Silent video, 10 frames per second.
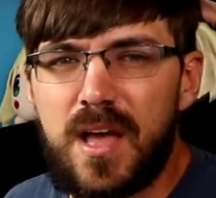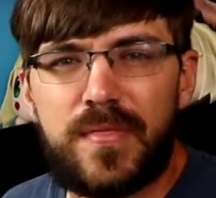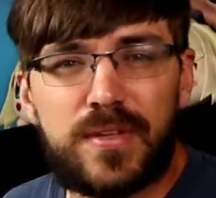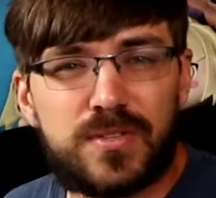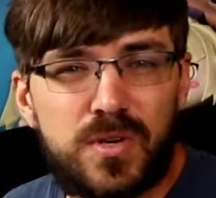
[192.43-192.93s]

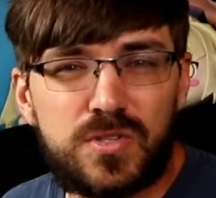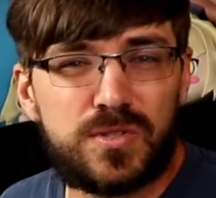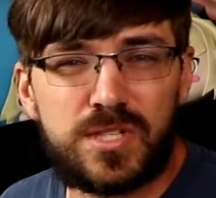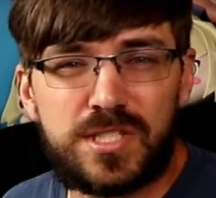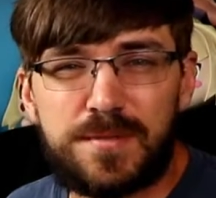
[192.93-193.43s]
That
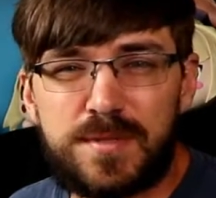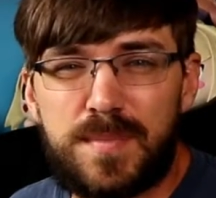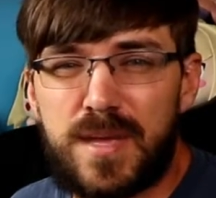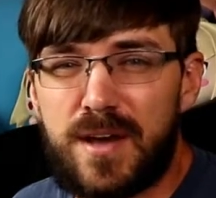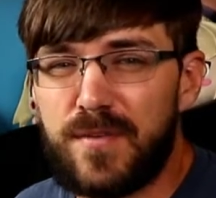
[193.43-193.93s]
also just seems to
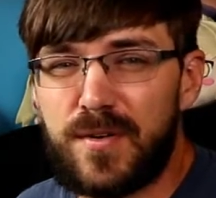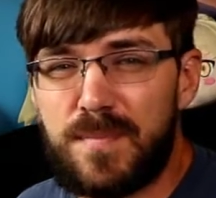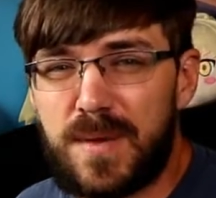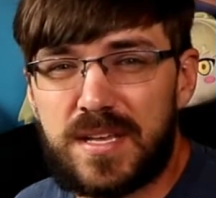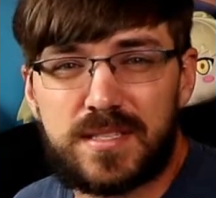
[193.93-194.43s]
be a very
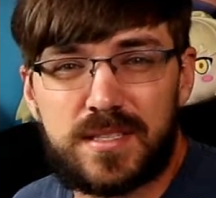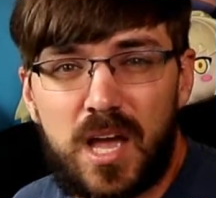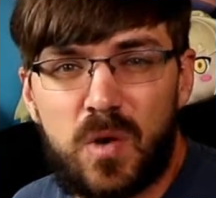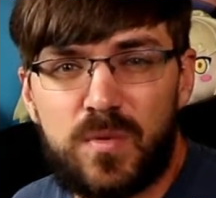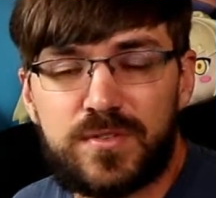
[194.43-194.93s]
big
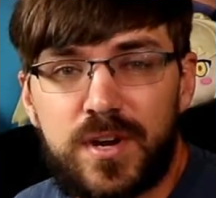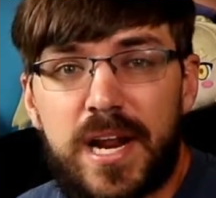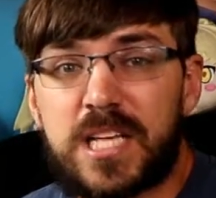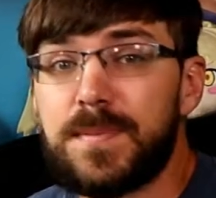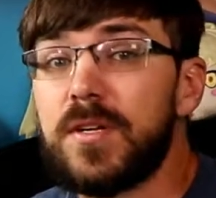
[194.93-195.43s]
style with Jeanne,
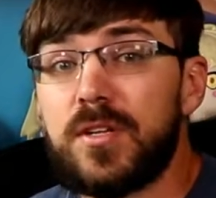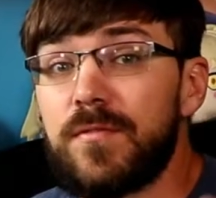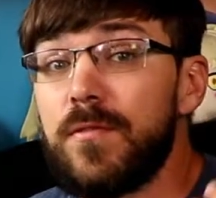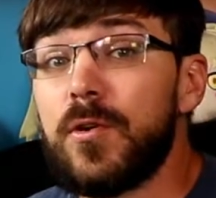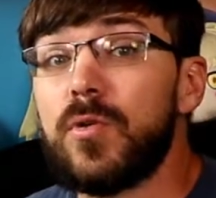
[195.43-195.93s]
especially
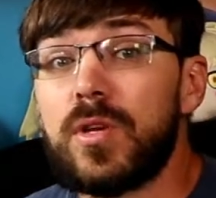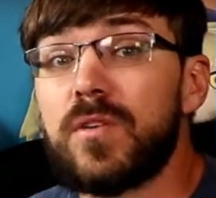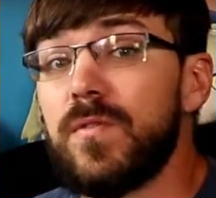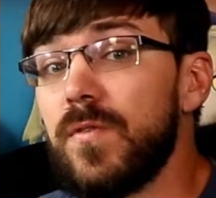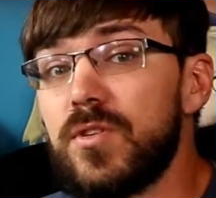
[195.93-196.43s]
the
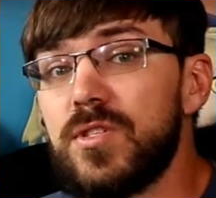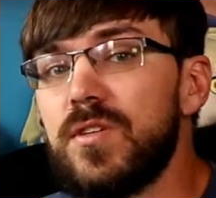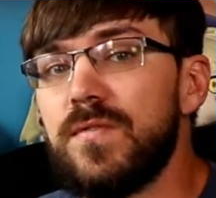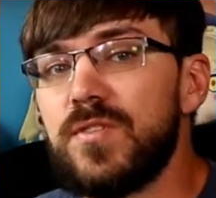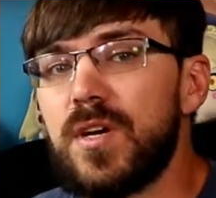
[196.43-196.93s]
earlier versions
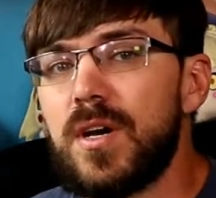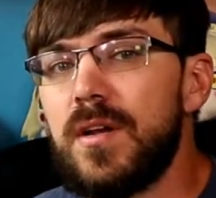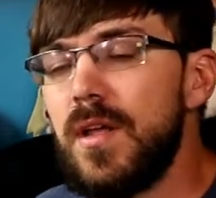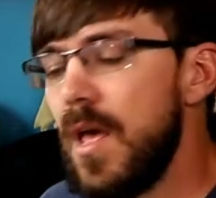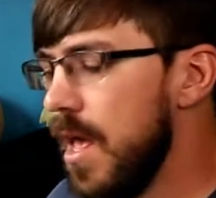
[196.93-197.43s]
of
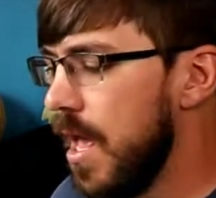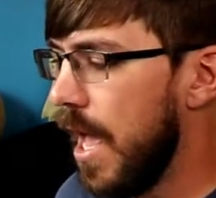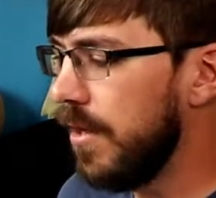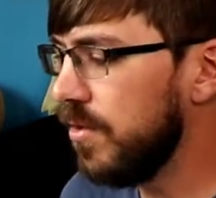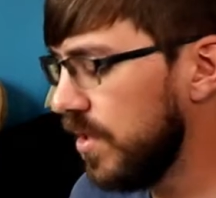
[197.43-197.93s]
Jeanne.
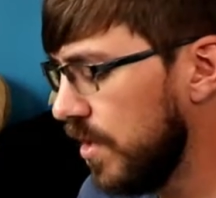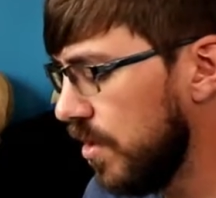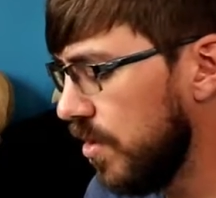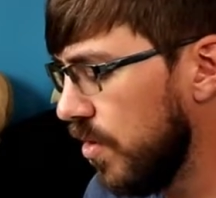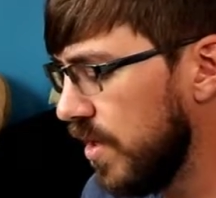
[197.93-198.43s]
And you'll tend
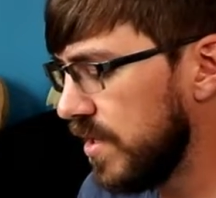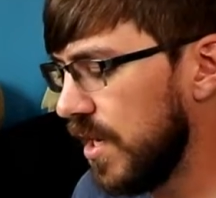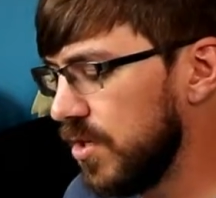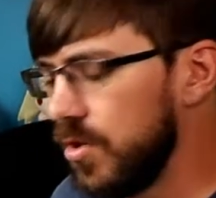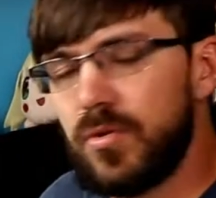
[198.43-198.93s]
to notice
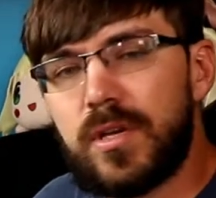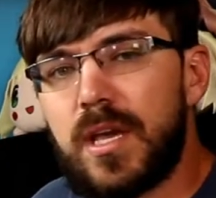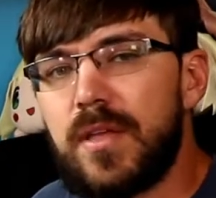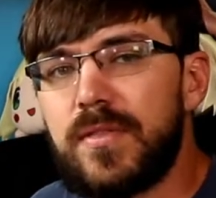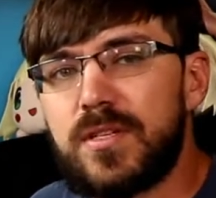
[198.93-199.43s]
as you're
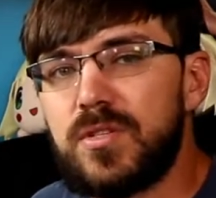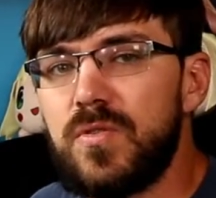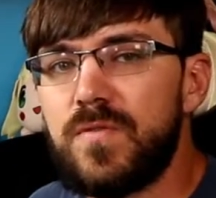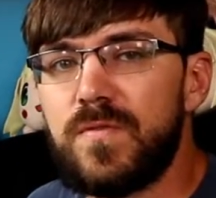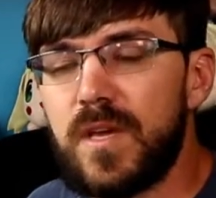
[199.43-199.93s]
looking at these
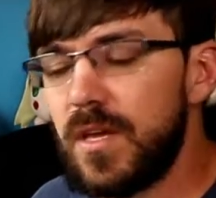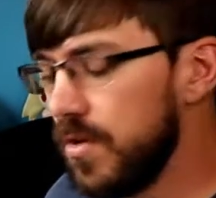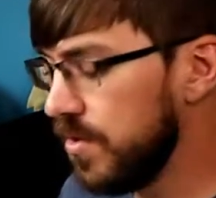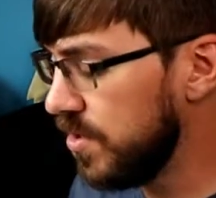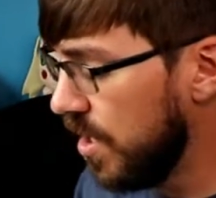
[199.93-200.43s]
two
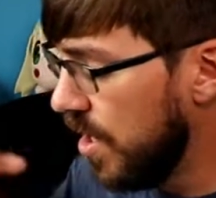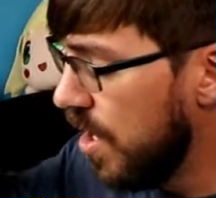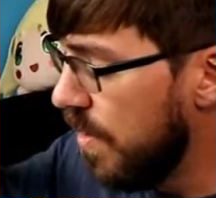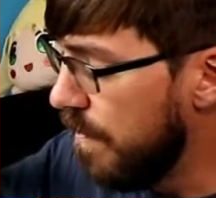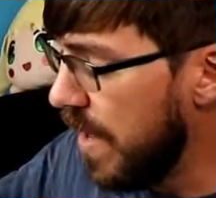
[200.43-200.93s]
figures,
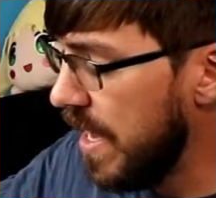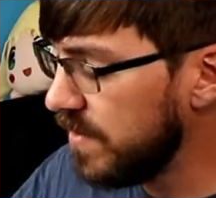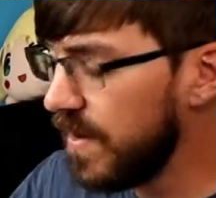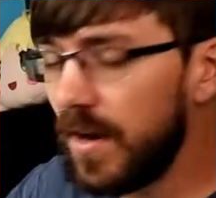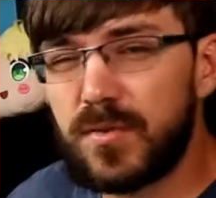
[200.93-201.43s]

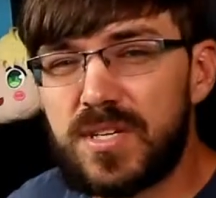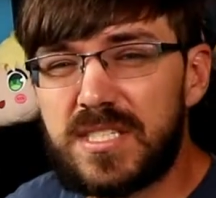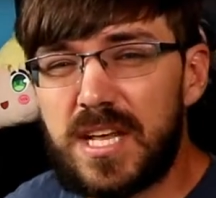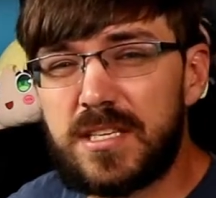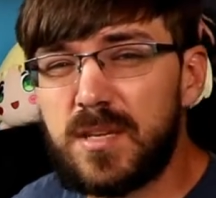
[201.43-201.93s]
Max Factory's
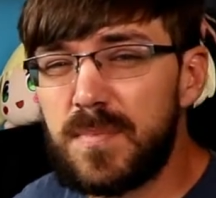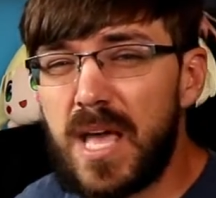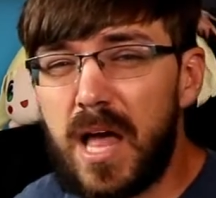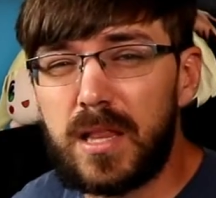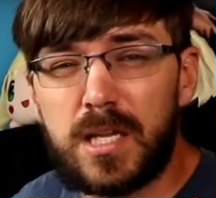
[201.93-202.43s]
tend to
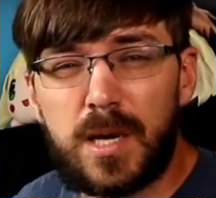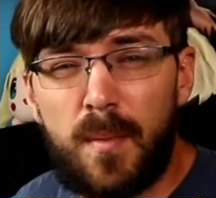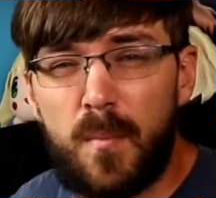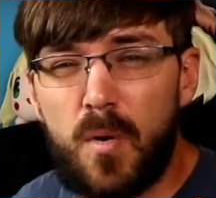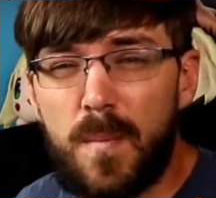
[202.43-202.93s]
be a little
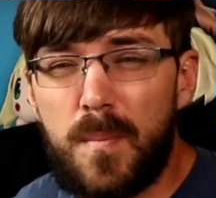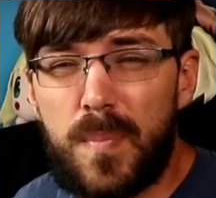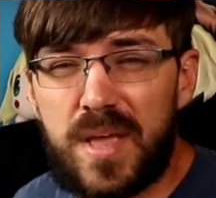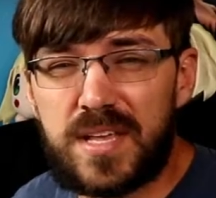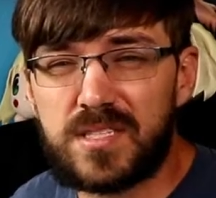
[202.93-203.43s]
bit more
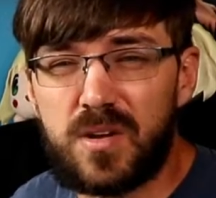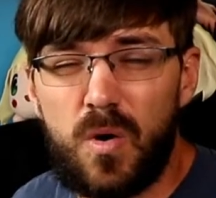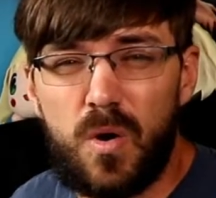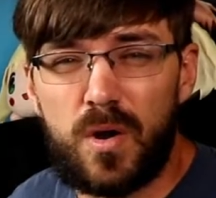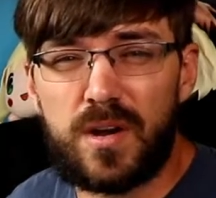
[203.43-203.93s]
based
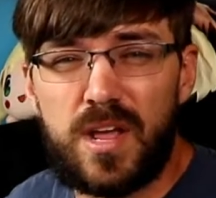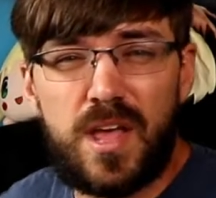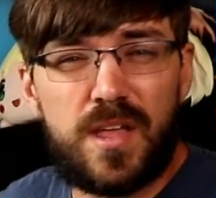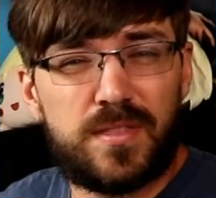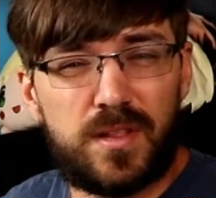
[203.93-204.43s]
on
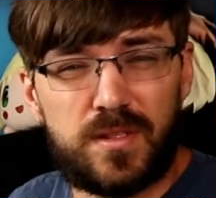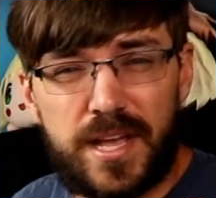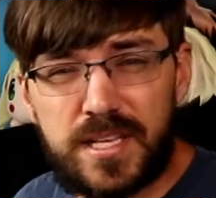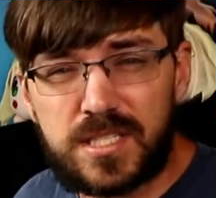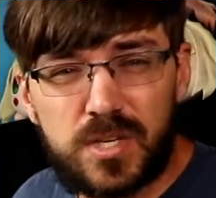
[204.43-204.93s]
the
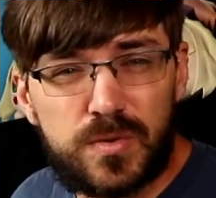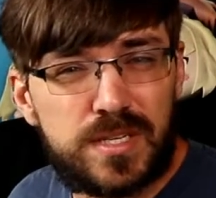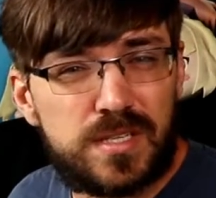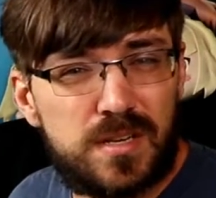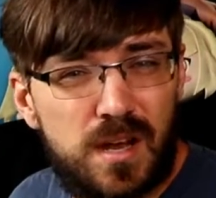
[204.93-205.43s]
Light
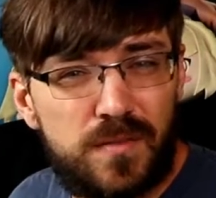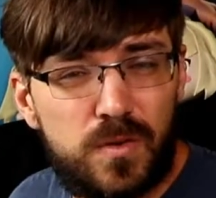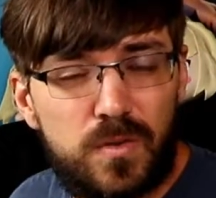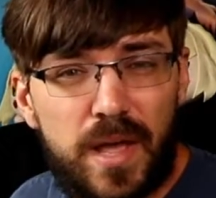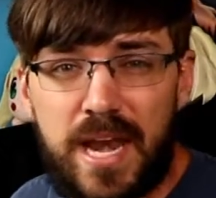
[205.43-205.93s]
series
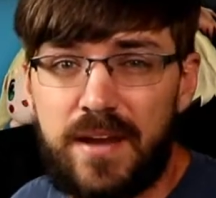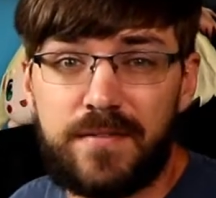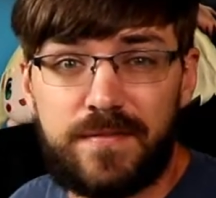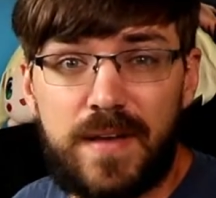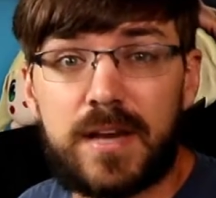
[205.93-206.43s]
novel. And in
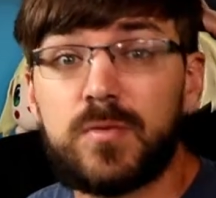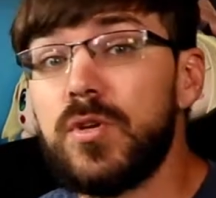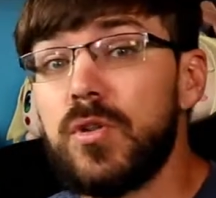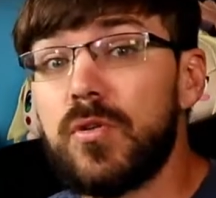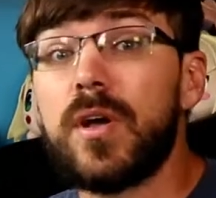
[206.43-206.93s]
fact,
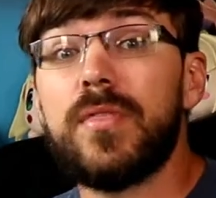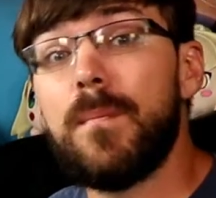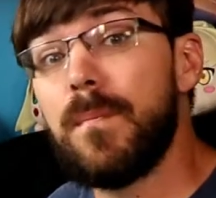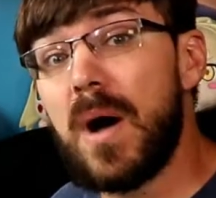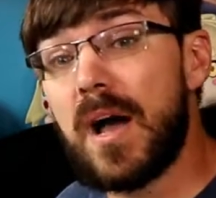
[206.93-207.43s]
when you look on the
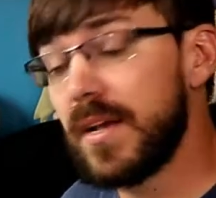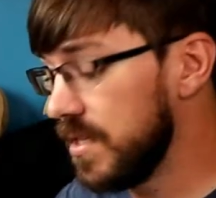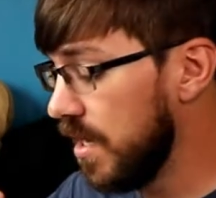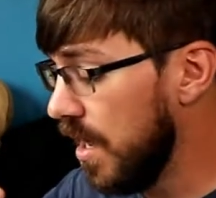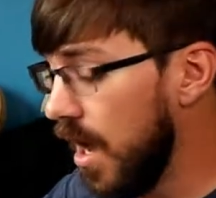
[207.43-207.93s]

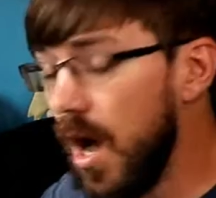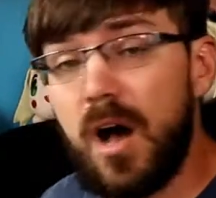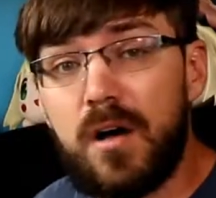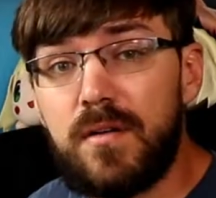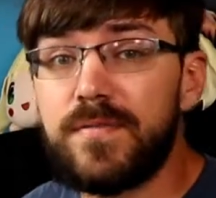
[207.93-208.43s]
box
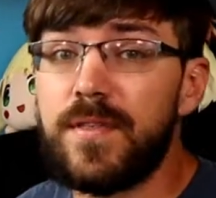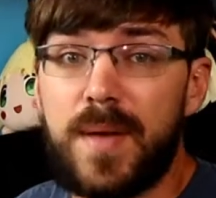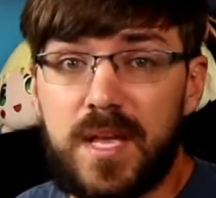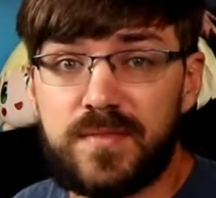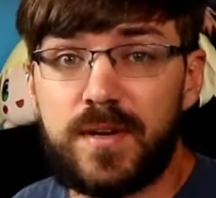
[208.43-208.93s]
of the
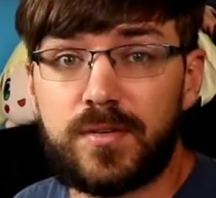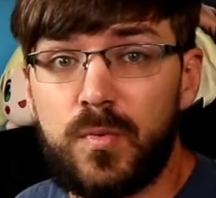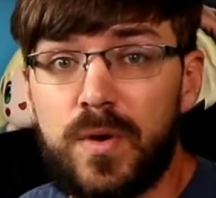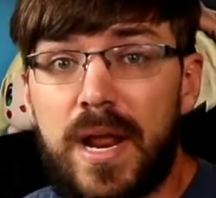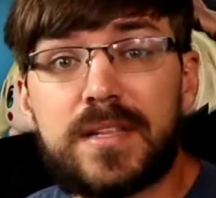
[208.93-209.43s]
Max Factory
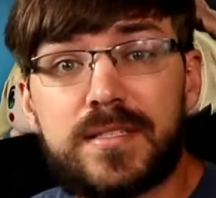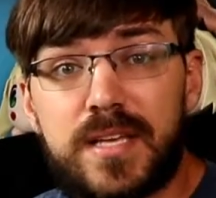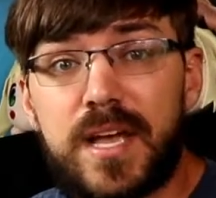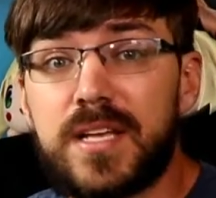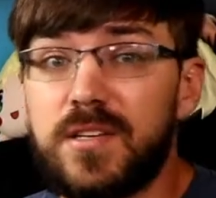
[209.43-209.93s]
one, it
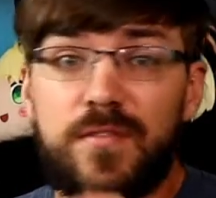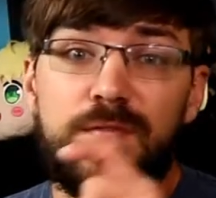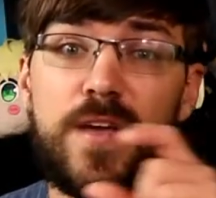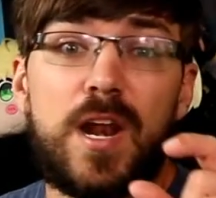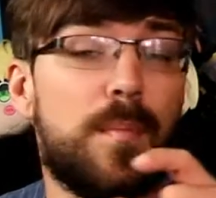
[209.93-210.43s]
says
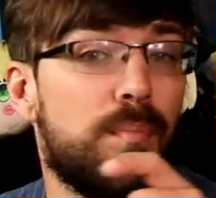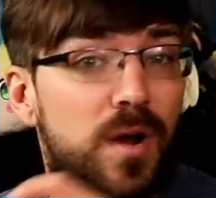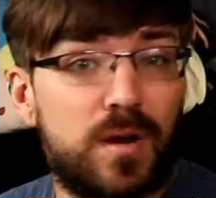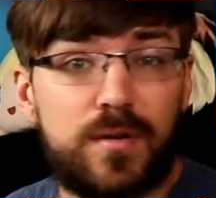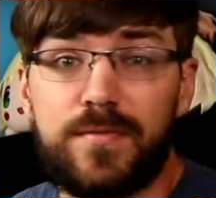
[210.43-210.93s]
Fate
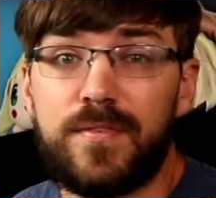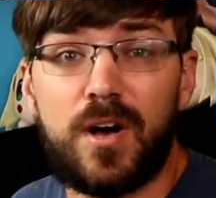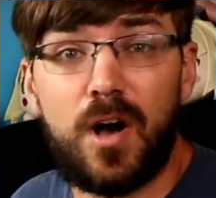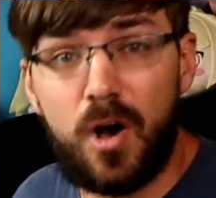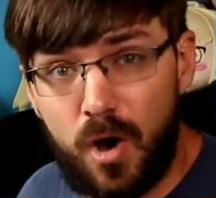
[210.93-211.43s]

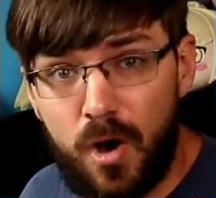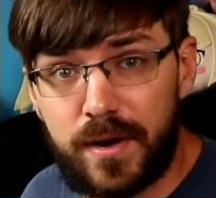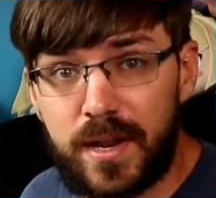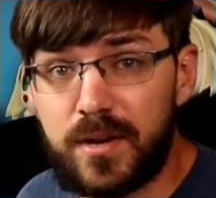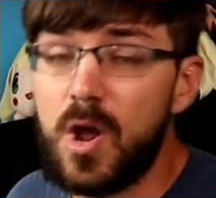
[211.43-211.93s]
Apocrypha
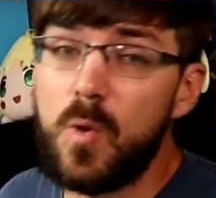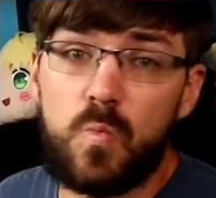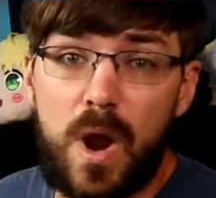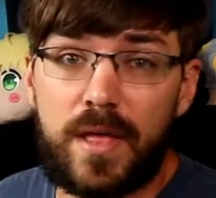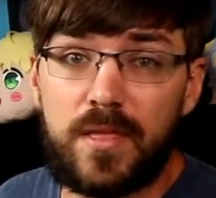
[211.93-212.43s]
on it
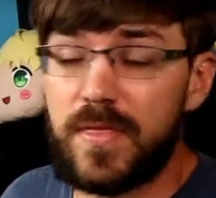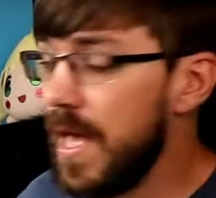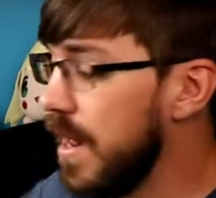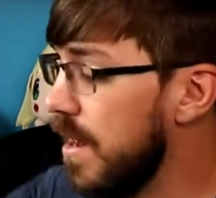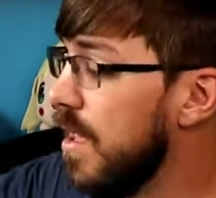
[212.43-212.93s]
rather
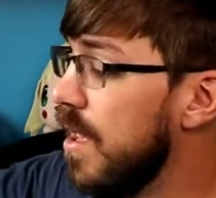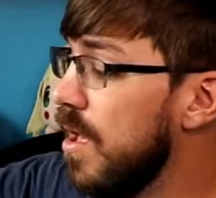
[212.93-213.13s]
than